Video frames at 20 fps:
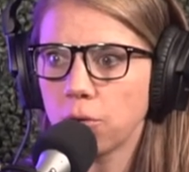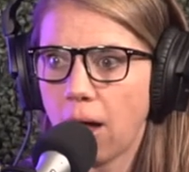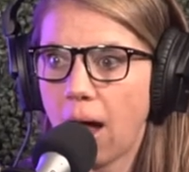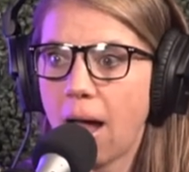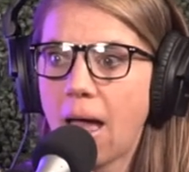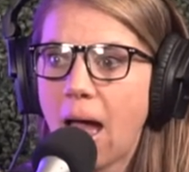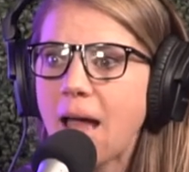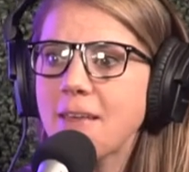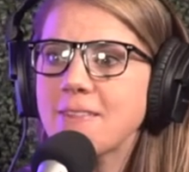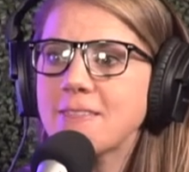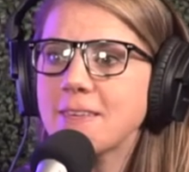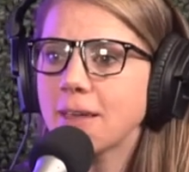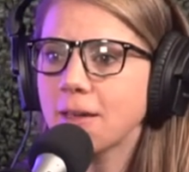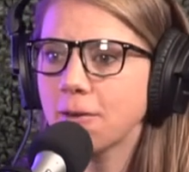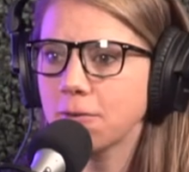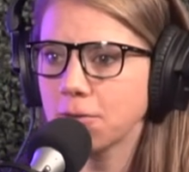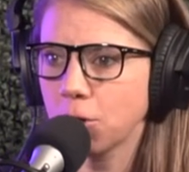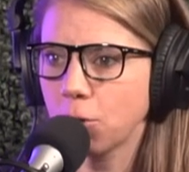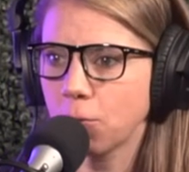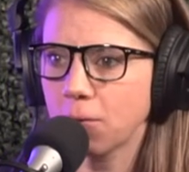I, I think,
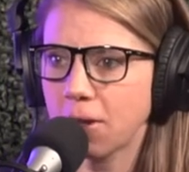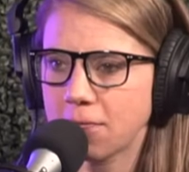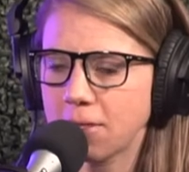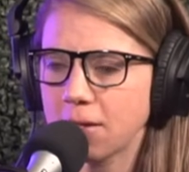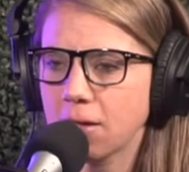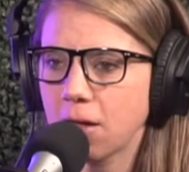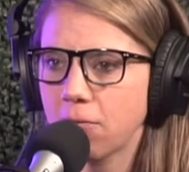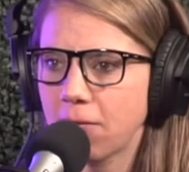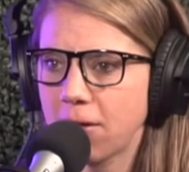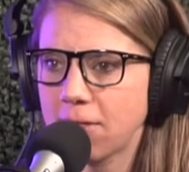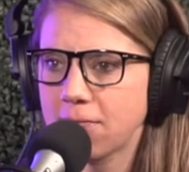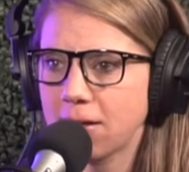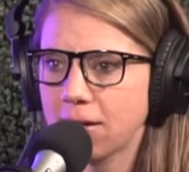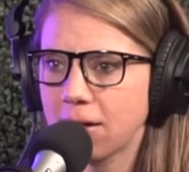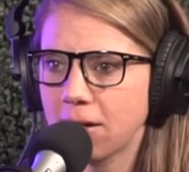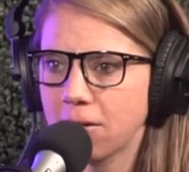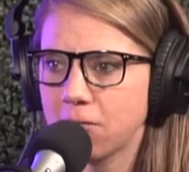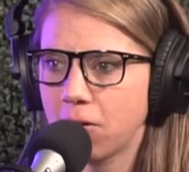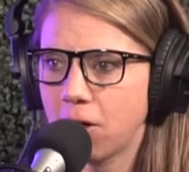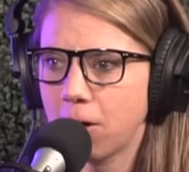you know what I think of? I think
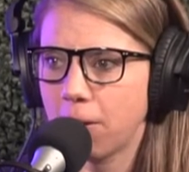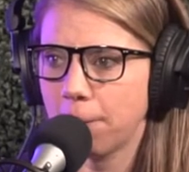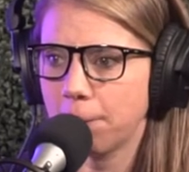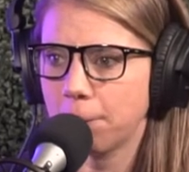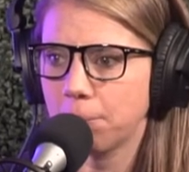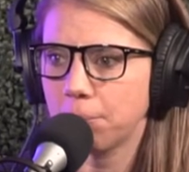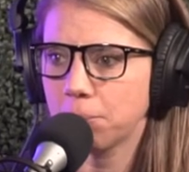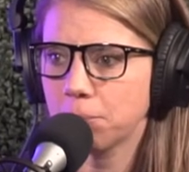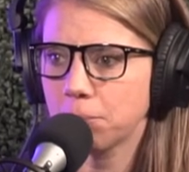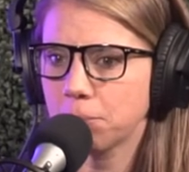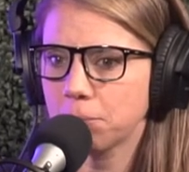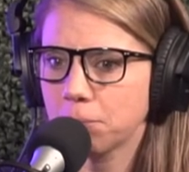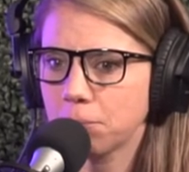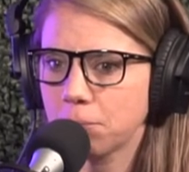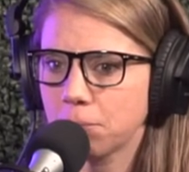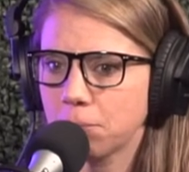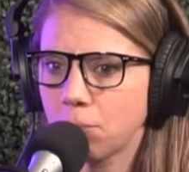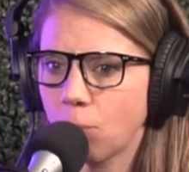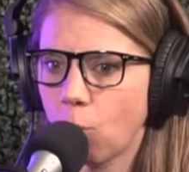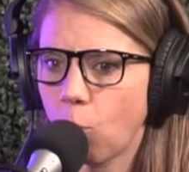of um,
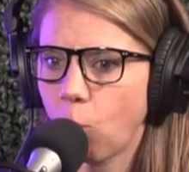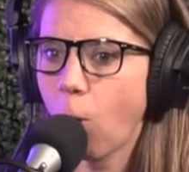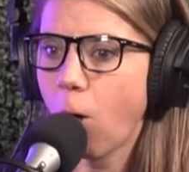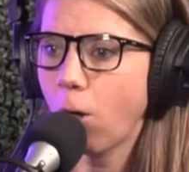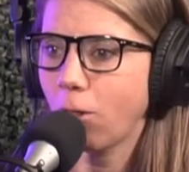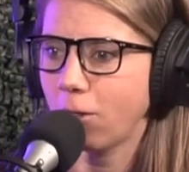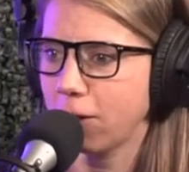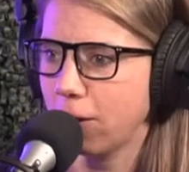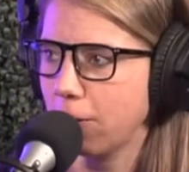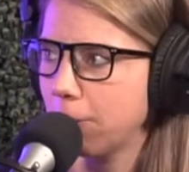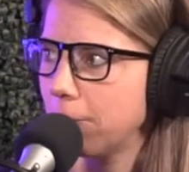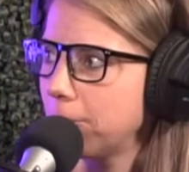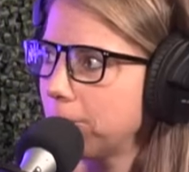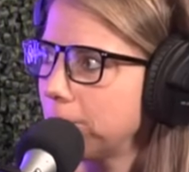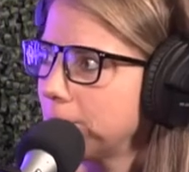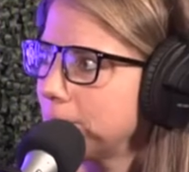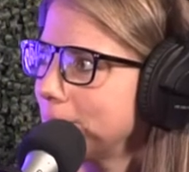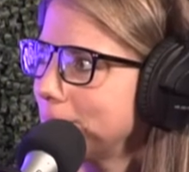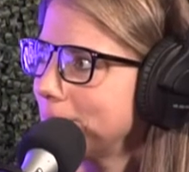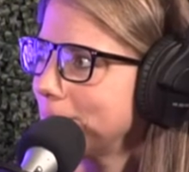WALL-E,
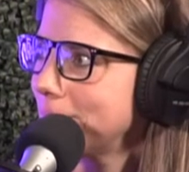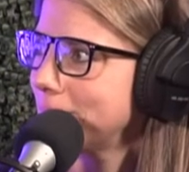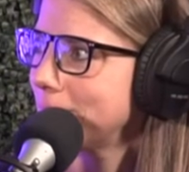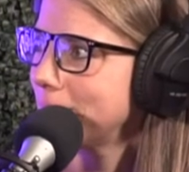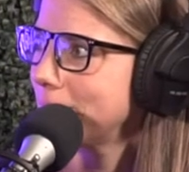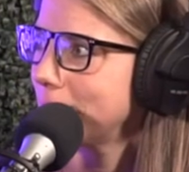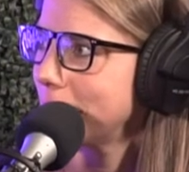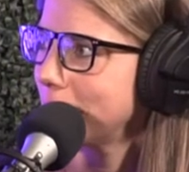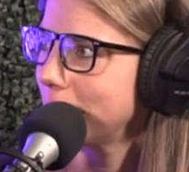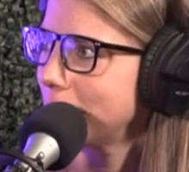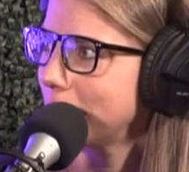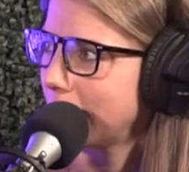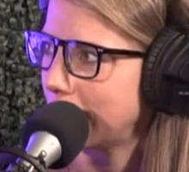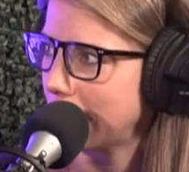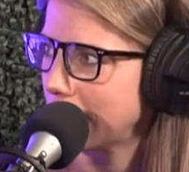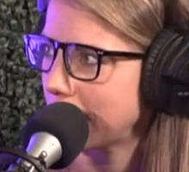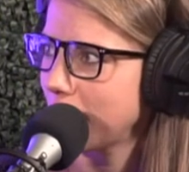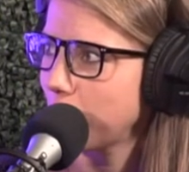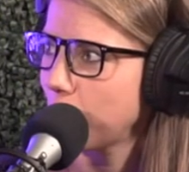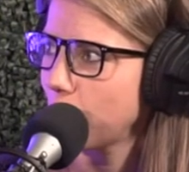the
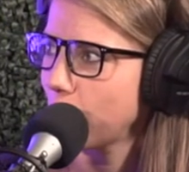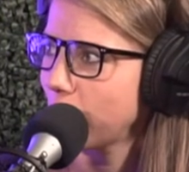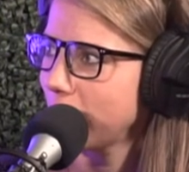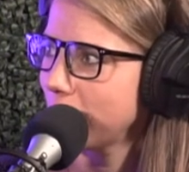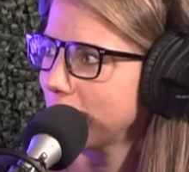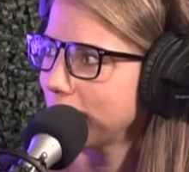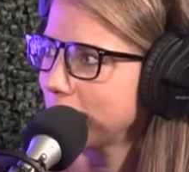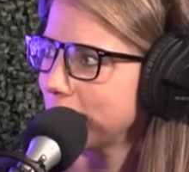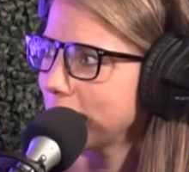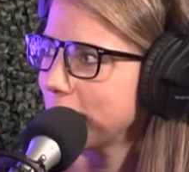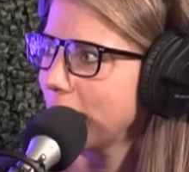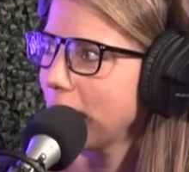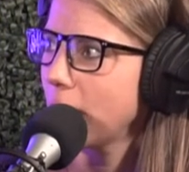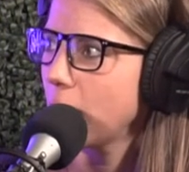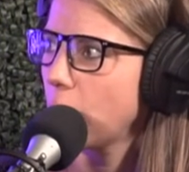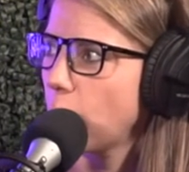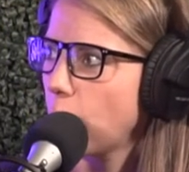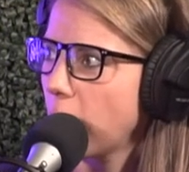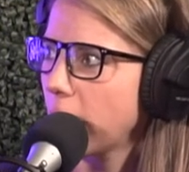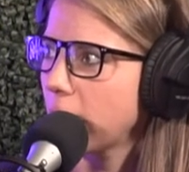Disney movie, mm-hmm.
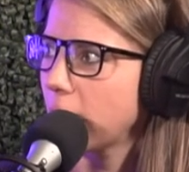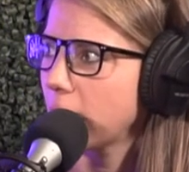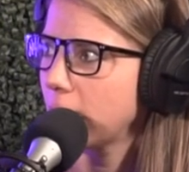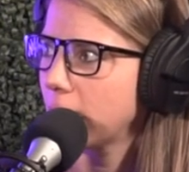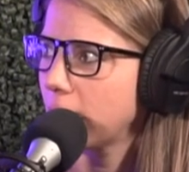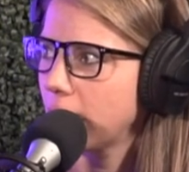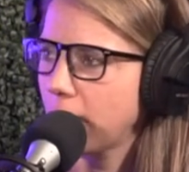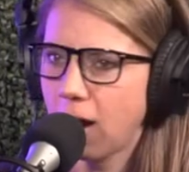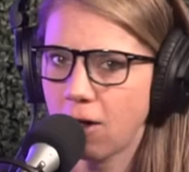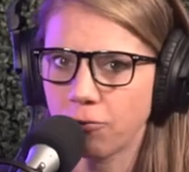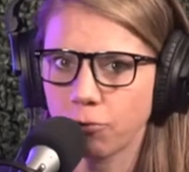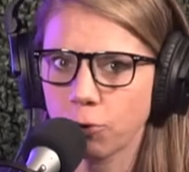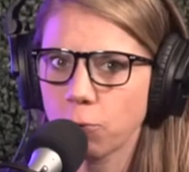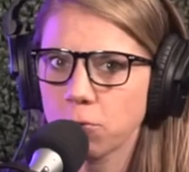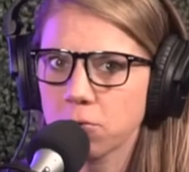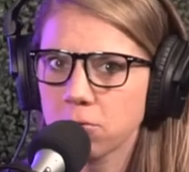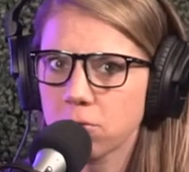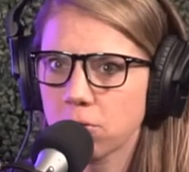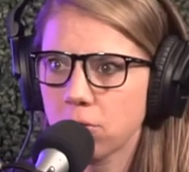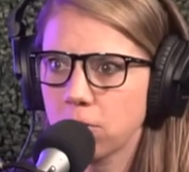where
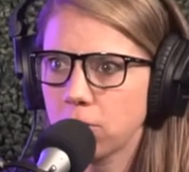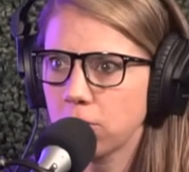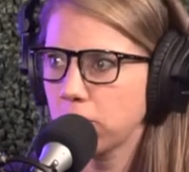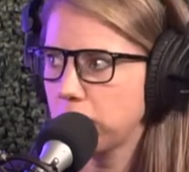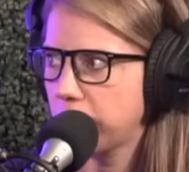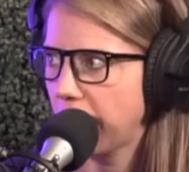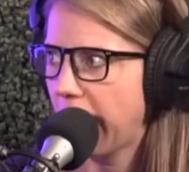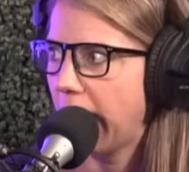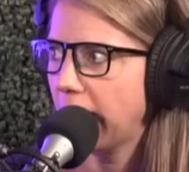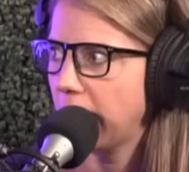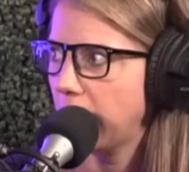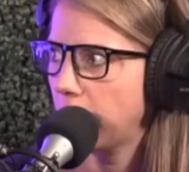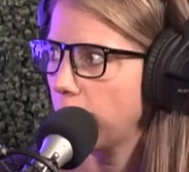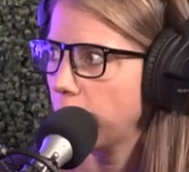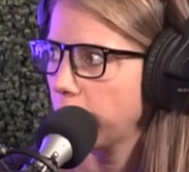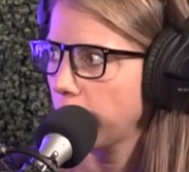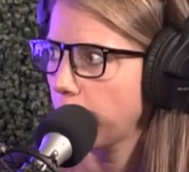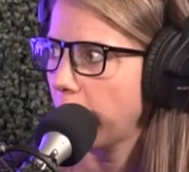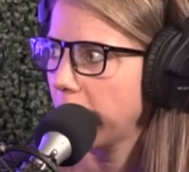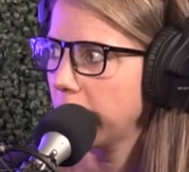everyone's fat and
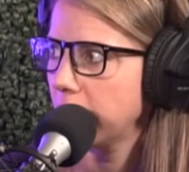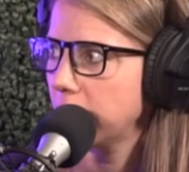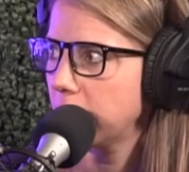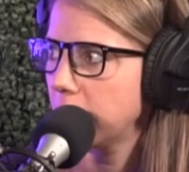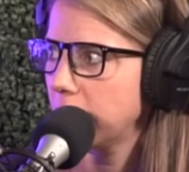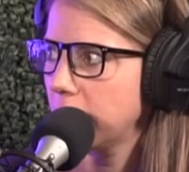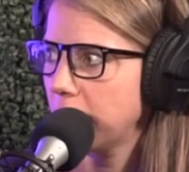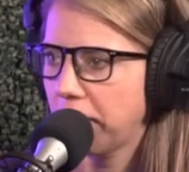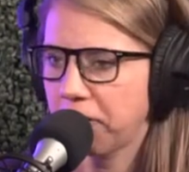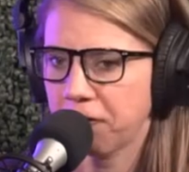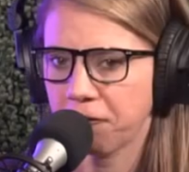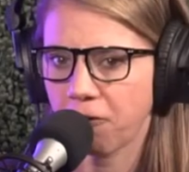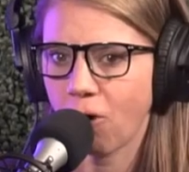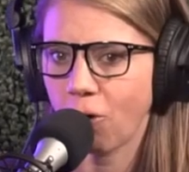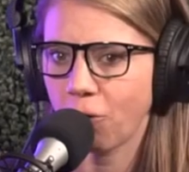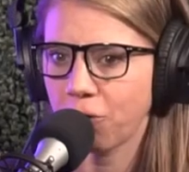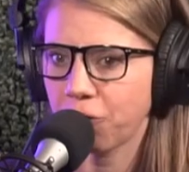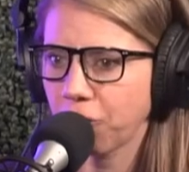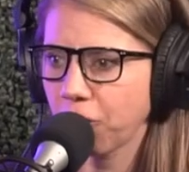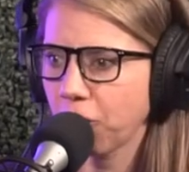overweight and they're
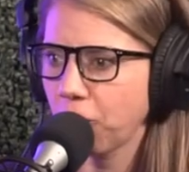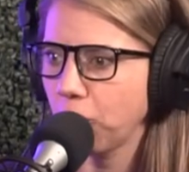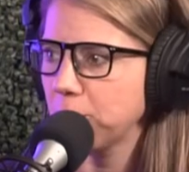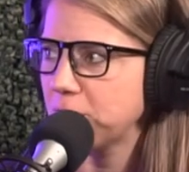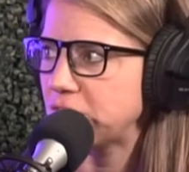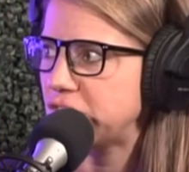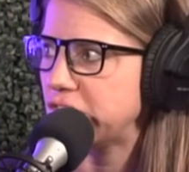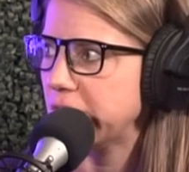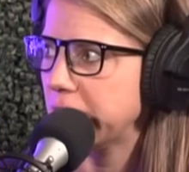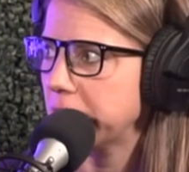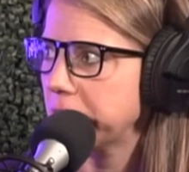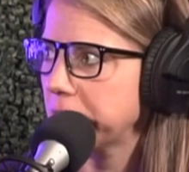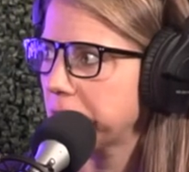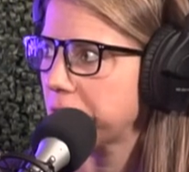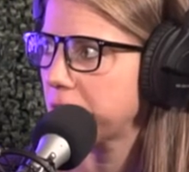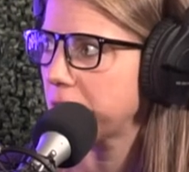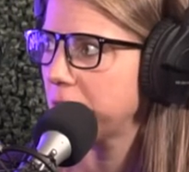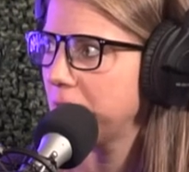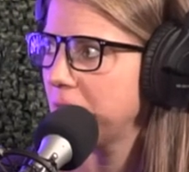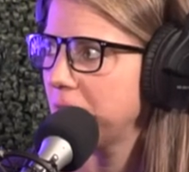all in their little
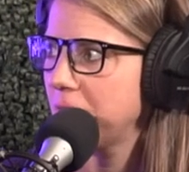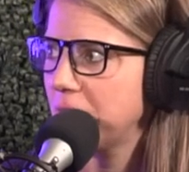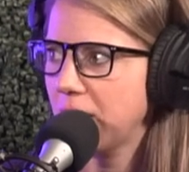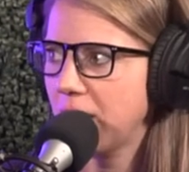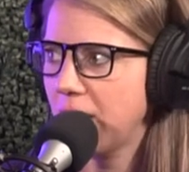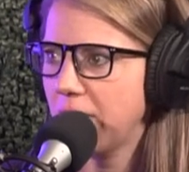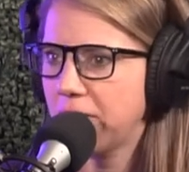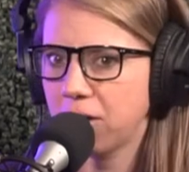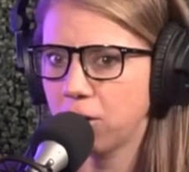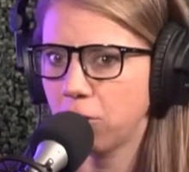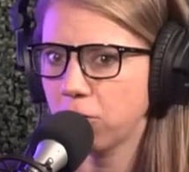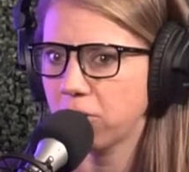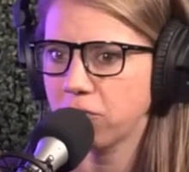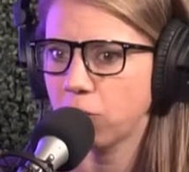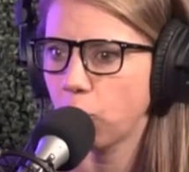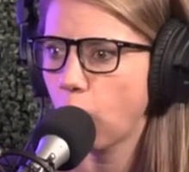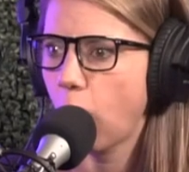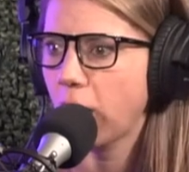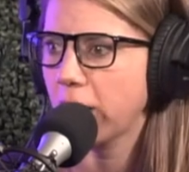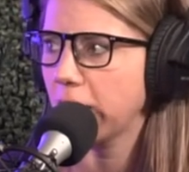machines, yep. and they don't
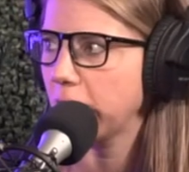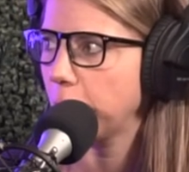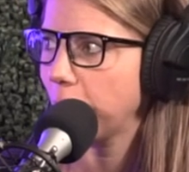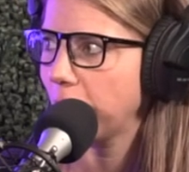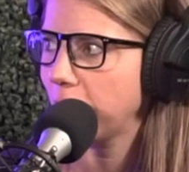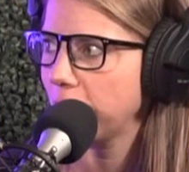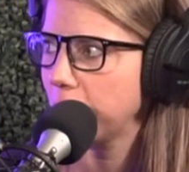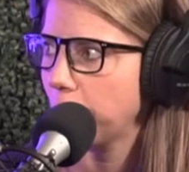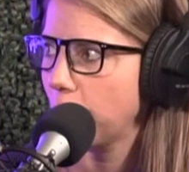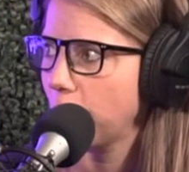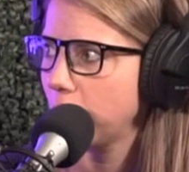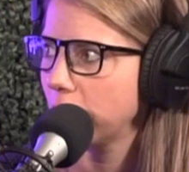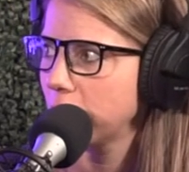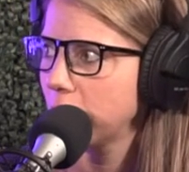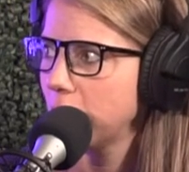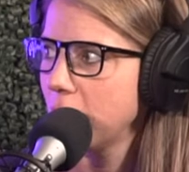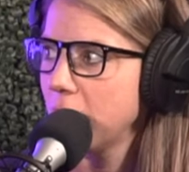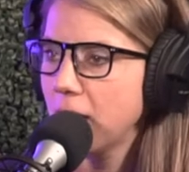even walk anywhere anymore.